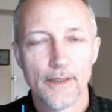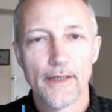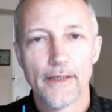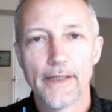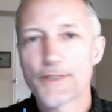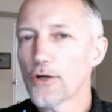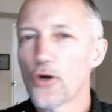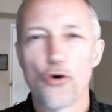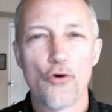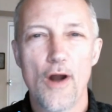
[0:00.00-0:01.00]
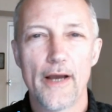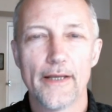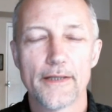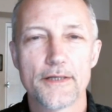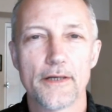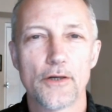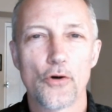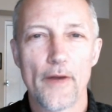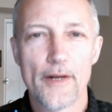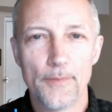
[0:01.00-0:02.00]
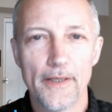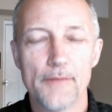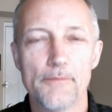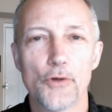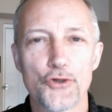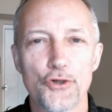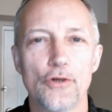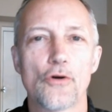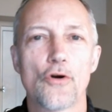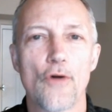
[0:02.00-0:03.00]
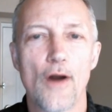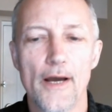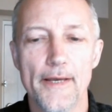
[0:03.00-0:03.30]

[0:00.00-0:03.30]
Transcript: It's a cry, it's an incredibly emotional cry